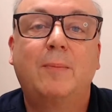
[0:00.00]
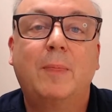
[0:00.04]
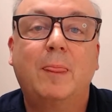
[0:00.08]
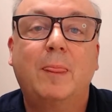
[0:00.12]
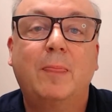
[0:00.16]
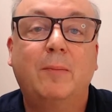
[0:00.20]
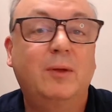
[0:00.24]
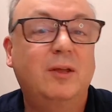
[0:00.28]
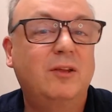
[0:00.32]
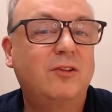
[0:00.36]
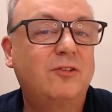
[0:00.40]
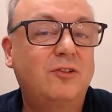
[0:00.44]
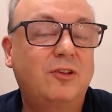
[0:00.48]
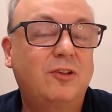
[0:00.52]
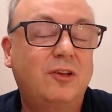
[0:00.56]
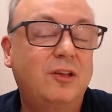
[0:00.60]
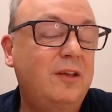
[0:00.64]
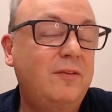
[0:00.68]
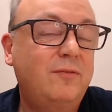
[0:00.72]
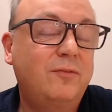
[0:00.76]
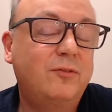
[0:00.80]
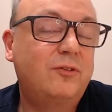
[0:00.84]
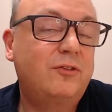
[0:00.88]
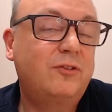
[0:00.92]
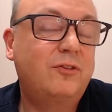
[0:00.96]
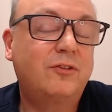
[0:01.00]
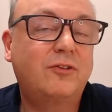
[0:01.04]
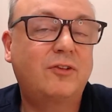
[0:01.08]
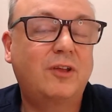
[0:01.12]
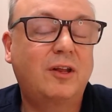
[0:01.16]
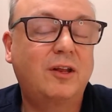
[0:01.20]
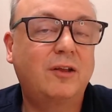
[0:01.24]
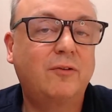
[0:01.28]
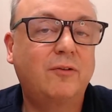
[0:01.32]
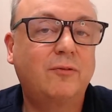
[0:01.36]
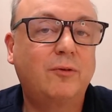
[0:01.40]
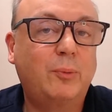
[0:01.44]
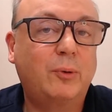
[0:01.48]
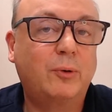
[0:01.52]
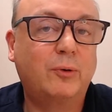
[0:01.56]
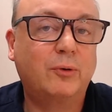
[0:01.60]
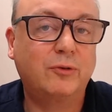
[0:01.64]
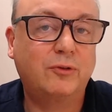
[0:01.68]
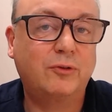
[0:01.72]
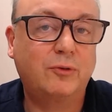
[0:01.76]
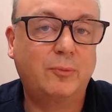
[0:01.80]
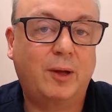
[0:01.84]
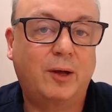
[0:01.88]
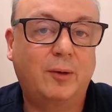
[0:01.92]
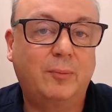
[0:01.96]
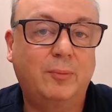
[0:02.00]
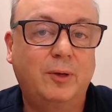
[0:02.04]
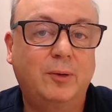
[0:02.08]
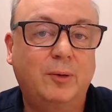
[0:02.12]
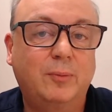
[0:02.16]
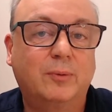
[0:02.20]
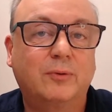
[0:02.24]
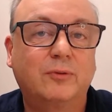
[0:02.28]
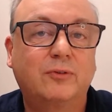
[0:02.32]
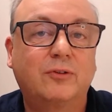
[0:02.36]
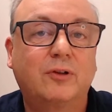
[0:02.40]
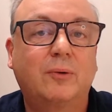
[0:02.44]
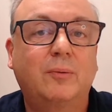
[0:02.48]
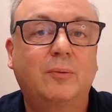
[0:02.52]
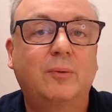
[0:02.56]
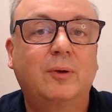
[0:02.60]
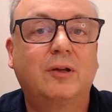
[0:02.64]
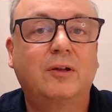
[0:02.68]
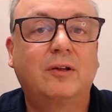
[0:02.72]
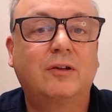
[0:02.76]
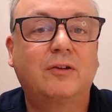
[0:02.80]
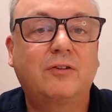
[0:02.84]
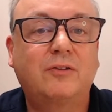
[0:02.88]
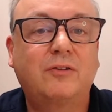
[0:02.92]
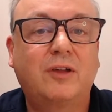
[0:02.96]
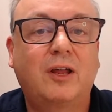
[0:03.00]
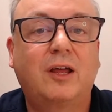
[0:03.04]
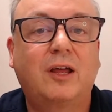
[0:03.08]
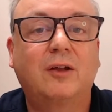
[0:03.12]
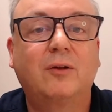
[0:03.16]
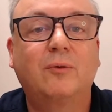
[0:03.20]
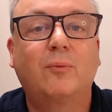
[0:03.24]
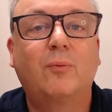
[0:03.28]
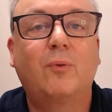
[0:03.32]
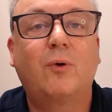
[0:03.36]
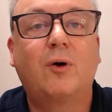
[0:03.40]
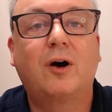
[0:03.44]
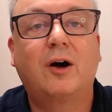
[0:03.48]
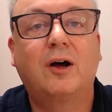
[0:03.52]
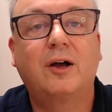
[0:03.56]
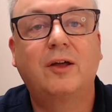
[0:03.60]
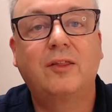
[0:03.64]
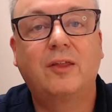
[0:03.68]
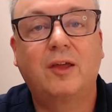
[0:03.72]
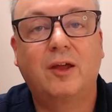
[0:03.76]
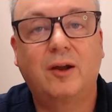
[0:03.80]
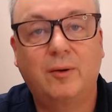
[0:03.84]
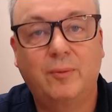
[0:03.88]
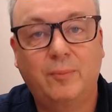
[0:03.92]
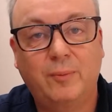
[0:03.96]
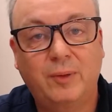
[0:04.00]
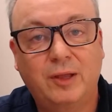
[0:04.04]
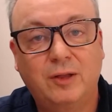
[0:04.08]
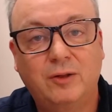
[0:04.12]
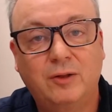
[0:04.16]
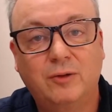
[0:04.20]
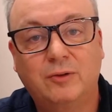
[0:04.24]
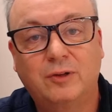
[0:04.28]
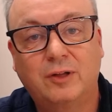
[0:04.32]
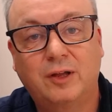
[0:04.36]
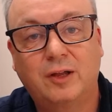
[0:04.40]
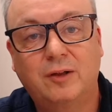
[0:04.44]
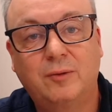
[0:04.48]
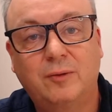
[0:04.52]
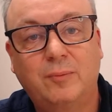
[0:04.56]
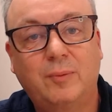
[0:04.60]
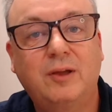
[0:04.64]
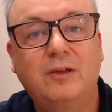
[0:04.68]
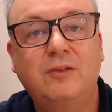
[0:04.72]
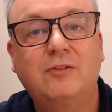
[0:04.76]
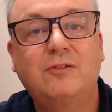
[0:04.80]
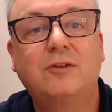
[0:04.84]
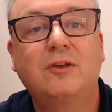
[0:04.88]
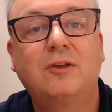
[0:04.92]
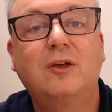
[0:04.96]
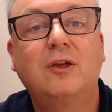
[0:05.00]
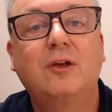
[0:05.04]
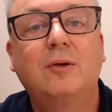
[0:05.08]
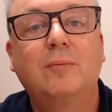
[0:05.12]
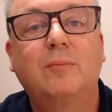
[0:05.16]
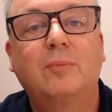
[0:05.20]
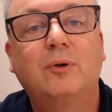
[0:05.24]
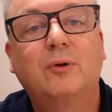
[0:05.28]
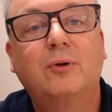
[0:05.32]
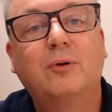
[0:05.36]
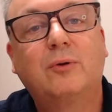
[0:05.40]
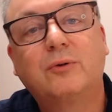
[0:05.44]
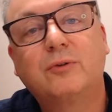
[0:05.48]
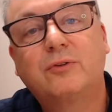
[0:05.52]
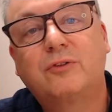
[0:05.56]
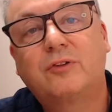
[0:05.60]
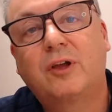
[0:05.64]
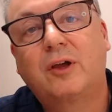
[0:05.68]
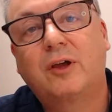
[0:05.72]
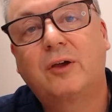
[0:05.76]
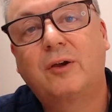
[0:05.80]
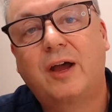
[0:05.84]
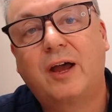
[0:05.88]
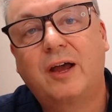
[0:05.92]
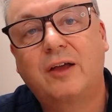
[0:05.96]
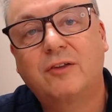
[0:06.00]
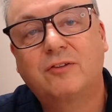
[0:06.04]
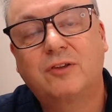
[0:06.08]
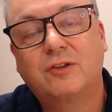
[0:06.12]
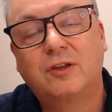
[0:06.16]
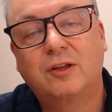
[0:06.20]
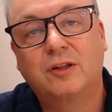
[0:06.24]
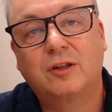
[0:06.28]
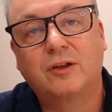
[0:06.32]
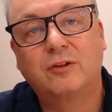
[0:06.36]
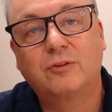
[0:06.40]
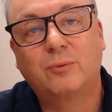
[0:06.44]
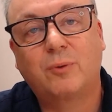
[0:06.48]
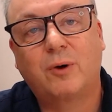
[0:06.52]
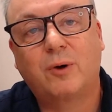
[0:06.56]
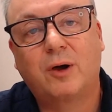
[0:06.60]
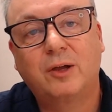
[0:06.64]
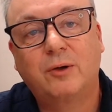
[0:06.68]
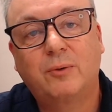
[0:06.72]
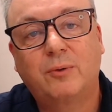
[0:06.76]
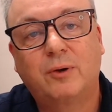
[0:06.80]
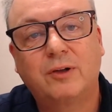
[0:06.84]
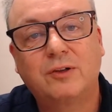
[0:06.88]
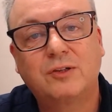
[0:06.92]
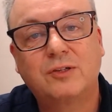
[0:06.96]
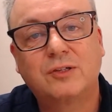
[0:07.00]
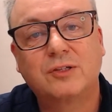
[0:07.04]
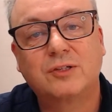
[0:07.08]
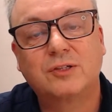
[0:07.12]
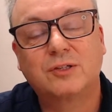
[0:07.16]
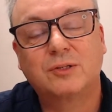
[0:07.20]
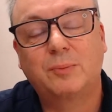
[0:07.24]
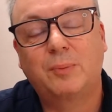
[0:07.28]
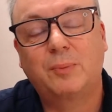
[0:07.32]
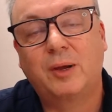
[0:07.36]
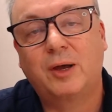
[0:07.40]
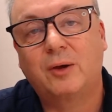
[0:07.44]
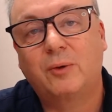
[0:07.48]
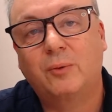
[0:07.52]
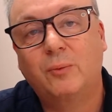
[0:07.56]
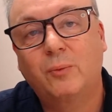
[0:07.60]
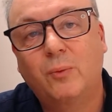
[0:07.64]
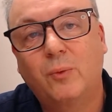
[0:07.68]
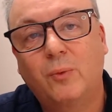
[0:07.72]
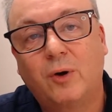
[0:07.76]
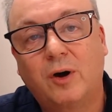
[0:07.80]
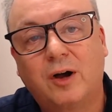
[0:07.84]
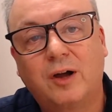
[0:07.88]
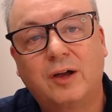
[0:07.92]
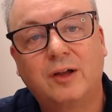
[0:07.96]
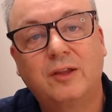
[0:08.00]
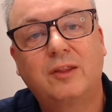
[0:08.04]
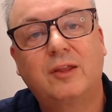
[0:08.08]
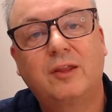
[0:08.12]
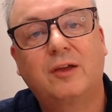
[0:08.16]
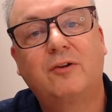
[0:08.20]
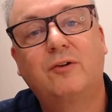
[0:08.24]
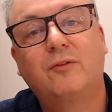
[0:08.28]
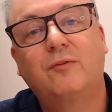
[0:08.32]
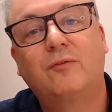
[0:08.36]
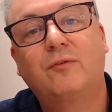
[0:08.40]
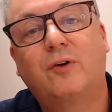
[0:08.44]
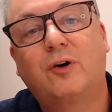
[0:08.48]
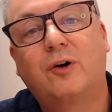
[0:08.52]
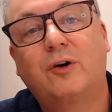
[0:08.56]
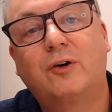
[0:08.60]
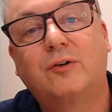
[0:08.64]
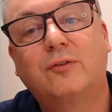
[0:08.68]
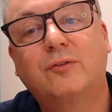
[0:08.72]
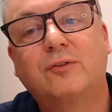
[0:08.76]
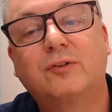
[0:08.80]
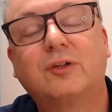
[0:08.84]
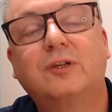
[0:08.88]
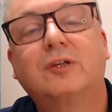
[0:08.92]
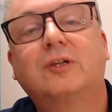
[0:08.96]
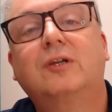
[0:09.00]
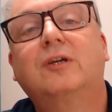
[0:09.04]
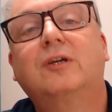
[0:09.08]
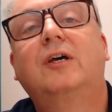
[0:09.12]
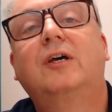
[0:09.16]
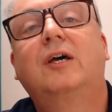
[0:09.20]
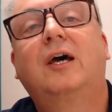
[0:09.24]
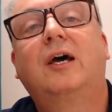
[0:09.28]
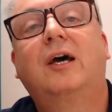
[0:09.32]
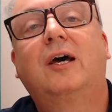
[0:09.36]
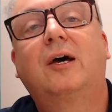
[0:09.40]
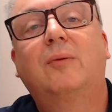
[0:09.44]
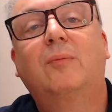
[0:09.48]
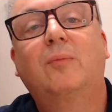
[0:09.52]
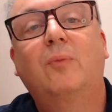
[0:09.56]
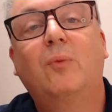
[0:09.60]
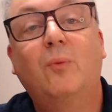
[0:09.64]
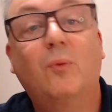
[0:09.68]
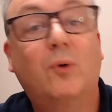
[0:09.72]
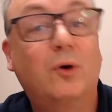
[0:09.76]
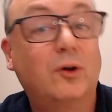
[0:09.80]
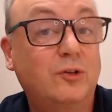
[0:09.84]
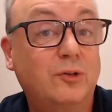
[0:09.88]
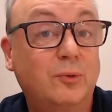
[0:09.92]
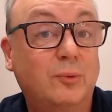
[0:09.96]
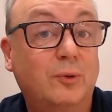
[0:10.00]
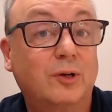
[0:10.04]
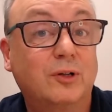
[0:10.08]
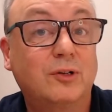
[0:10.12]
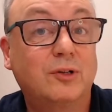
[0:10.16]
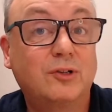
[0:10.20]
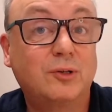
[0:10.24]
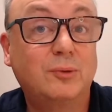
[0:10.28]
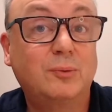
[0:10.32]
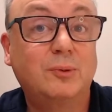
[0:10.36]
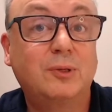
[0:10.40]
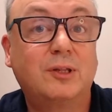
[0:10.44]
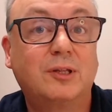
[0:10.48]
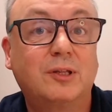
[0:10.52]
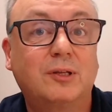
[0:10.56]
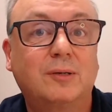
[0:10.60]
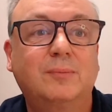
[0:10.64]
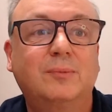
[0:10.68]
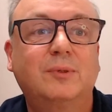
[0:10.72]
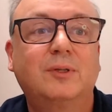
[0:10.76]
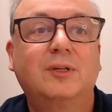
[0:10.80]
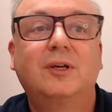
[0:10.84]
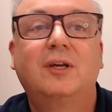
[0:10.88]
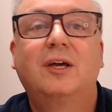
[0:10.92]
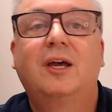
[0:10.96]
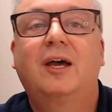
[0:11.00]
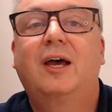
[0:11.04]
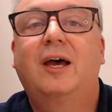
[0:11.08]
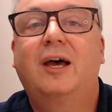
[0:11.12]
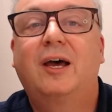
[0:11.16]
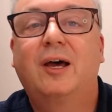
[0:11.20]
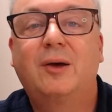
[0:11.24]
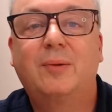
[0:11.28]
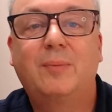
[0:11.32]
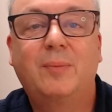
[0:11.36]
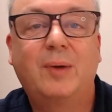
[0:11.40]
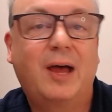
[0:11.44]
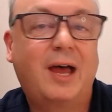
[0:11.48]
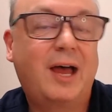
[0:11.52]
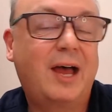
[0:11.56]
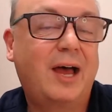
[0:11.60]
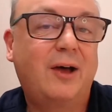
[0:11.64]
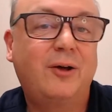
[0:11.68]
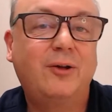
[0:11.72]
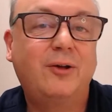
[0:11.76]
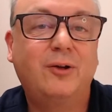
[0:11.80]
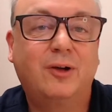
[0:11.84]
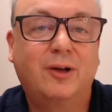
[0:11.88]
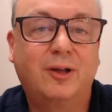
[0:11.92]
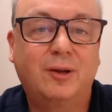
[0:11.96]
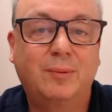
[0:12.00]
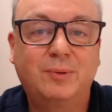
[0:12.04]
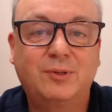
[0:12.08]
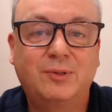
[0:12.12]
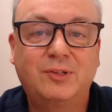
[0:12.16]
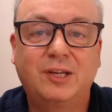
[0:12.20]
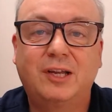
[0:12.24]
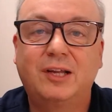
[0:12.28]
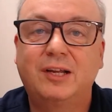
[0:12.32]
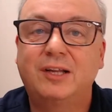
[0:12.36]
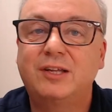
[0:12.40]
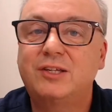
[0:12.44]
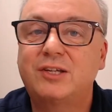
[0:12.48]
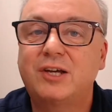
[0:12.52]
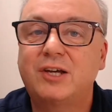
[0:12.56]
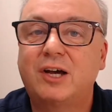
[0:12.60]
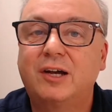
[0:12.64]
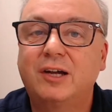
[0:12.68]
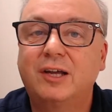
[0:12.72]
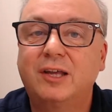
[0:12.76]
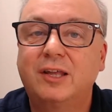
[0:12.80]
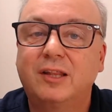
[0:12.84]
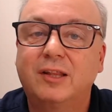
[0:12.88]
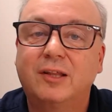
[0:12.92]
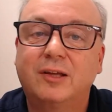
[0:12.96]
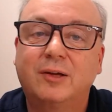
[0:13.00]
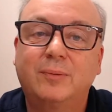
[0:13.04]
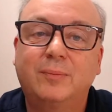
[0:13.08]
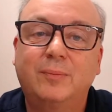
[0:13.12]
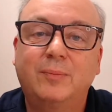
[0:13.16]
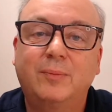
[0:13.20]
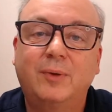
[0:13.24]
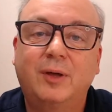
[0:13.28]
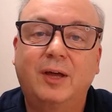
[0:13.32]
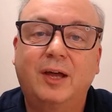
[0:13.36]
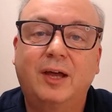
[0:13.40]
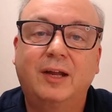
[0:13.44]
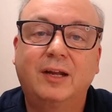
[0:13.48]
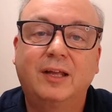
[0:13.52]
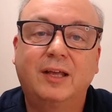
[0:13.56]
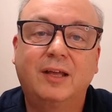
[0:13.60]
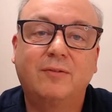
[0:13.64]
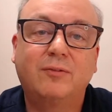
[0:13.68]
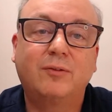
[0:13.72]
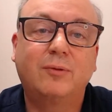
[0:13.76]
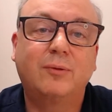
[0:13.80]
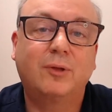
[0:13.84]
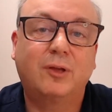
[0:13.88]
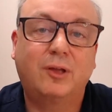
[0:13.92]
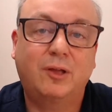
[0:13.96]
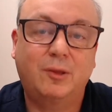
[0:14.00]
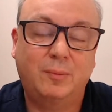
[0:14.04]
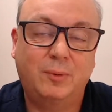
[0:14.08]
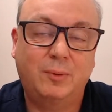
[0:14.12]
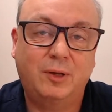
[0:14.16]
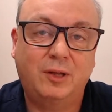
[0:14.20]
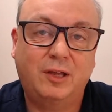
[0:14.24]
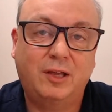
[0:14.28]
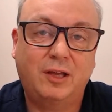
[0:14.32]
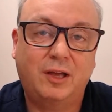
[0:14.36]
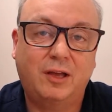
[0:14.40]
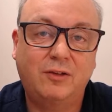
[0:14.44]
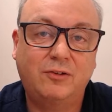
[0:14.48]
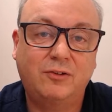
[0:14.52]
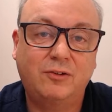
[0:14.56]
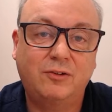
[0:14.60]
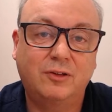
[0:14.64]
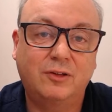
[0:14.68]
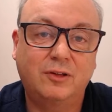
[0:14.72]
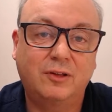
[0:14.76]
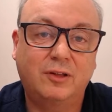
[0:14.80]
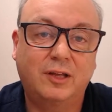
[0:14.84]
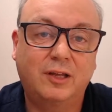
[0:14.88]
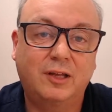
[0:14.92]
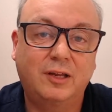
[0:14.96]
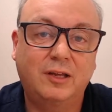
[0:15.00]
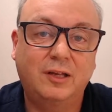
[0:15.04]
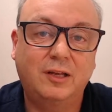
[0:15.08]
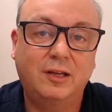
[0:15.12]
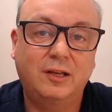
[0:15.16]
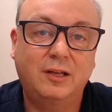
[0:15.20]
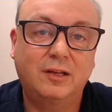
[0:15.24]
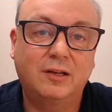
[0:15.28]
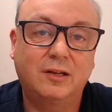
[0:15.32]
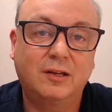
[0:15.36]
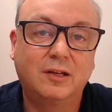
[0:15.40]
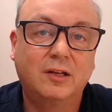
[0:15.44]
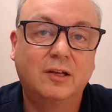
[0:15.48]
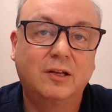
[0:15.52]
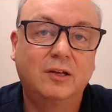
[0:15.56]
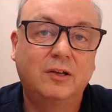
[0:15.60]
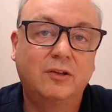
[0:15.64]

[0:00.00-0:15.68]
means even just sending reports about people so we understand why they're in your database, but also asking those why questions about why they're involved, what do you want to do with them, how you're going to particularly target them and give them the communication that they need.